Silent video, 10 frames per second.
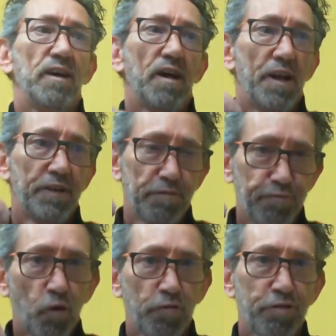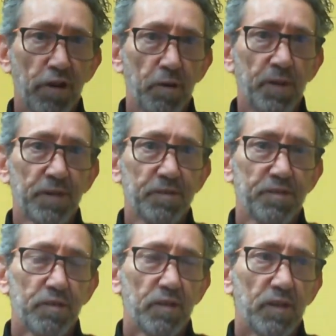And the fourth
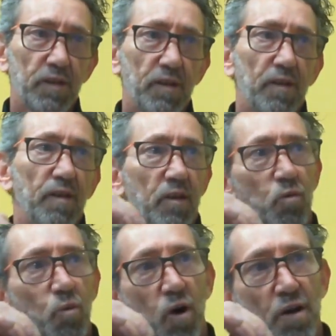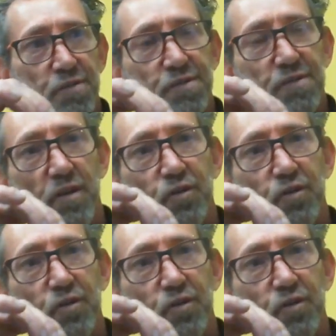element was